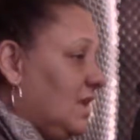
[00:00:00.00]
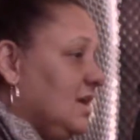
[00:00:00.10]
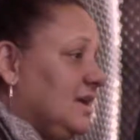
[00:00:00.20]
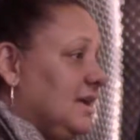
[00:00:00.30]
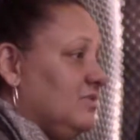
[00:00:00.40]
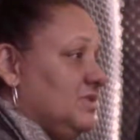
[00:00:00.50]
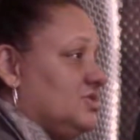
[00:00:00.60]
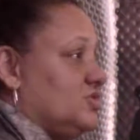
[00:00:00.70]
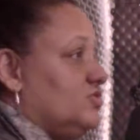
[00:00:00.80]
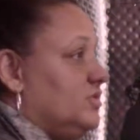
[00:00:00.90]
again, I went to
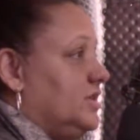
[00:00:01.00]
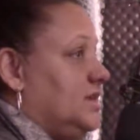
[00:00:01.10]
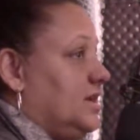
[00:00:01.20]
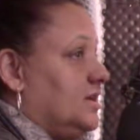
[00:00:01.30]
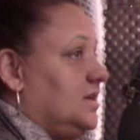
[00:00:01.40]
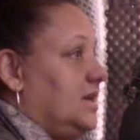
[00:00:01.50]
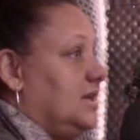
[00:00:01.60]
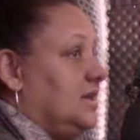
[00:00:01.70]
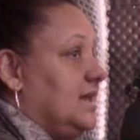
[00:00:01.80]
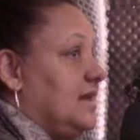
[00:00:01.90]
school in
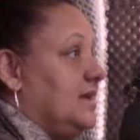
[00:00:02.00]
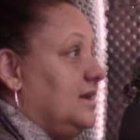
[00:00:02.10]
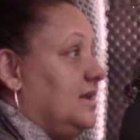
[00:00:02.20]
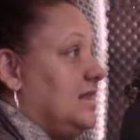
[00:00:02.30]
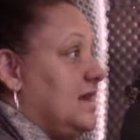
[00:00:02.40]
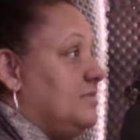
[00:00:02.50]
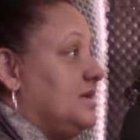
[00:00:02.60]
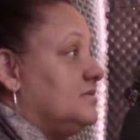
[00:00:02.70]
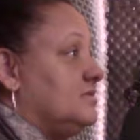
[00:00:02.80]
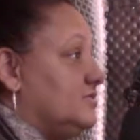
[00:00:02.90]
Atlanta, and a lot of
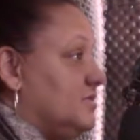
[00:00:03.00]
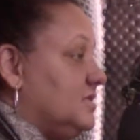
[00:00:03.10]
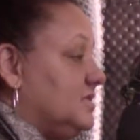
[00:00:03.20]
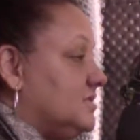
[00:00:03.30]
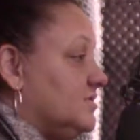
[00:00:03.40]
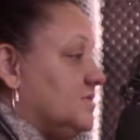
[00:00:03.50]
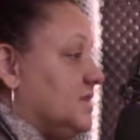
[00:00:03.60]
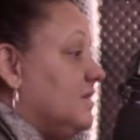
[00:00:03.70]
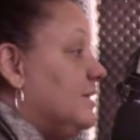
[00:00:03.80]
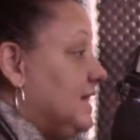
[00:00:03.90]
my sorority sisters and
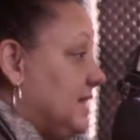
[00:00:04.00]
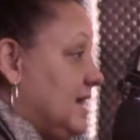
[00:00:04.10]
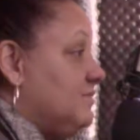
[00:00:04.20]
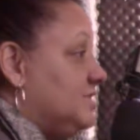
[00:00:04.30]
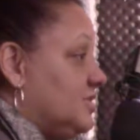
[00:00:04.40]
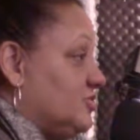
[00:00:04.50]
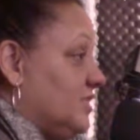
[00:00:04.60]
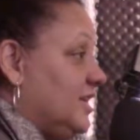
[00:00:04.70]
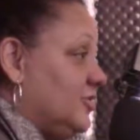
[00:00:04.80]
everybody came to Detroit.